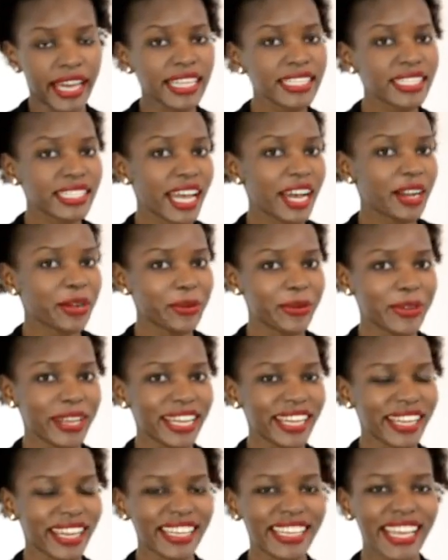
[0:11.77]
a
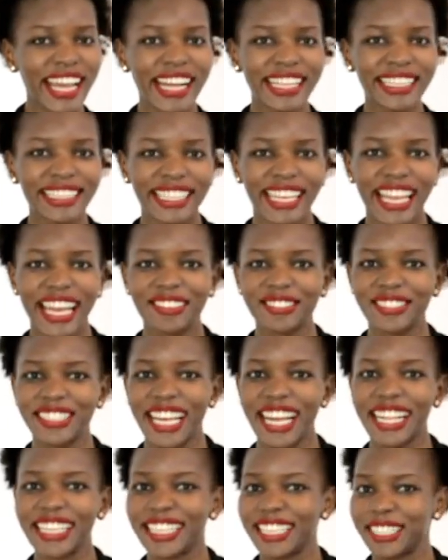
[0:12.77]
quick and healthy
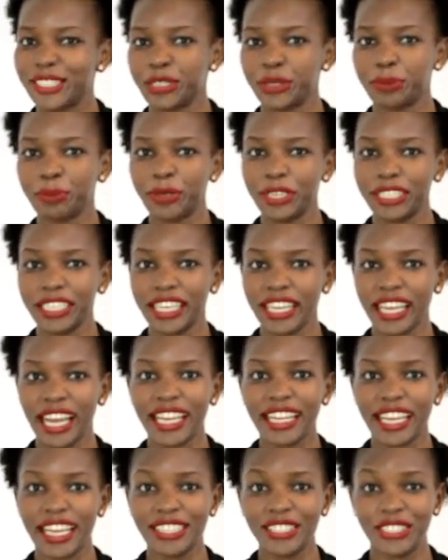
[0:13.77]
lifestyle that your body
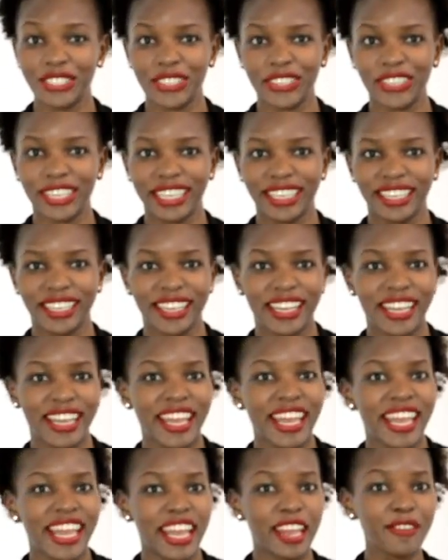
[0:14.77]
can enjoy.
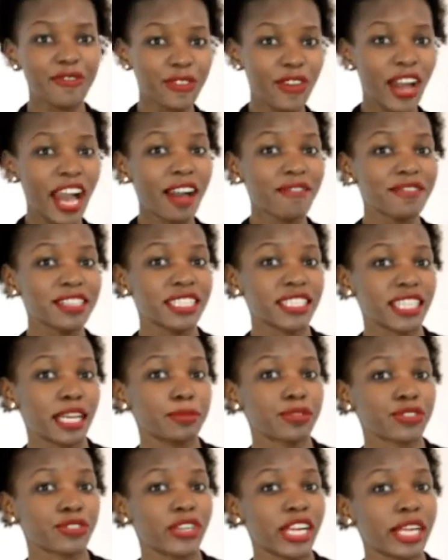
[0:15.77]
If you haven't
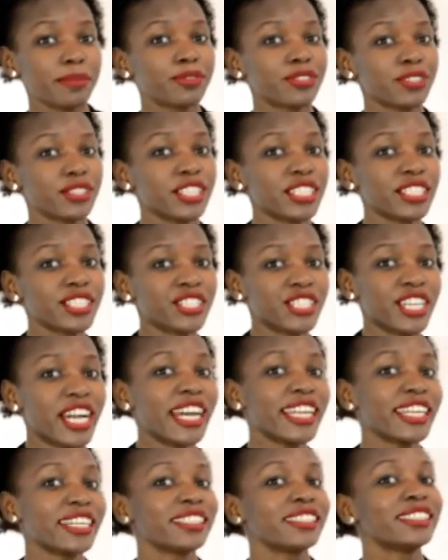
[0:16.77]
subscribed to this
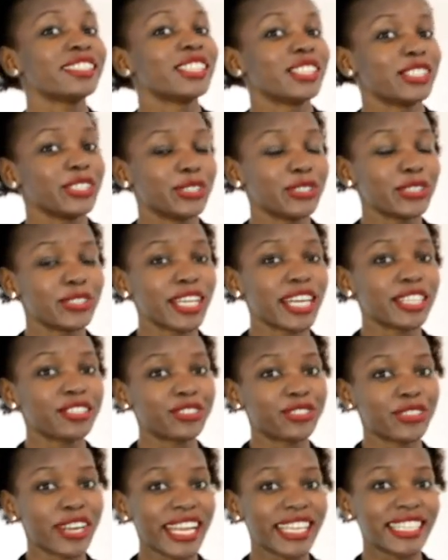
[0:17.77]
channel, do
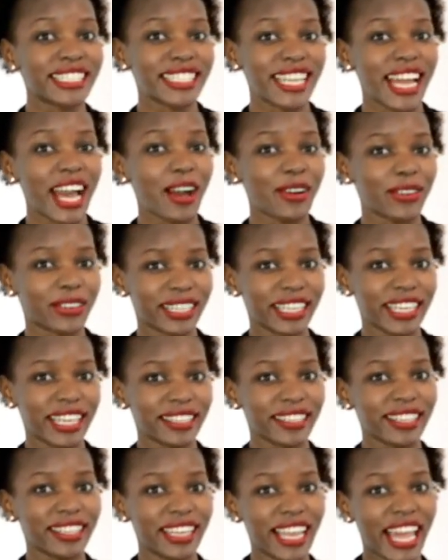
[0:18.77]
that right now.
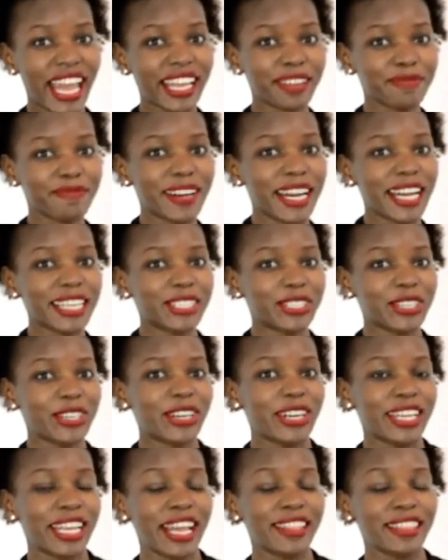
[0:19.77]
Click the like
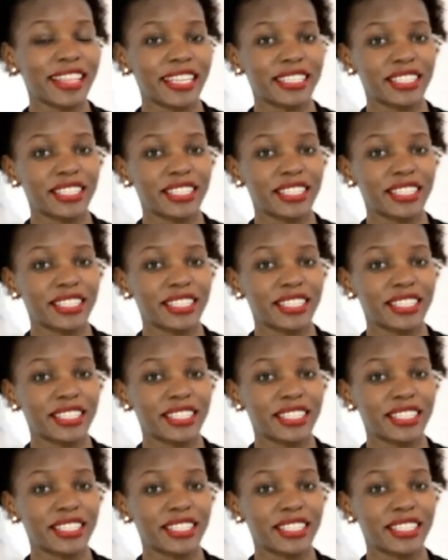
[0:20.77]
button and then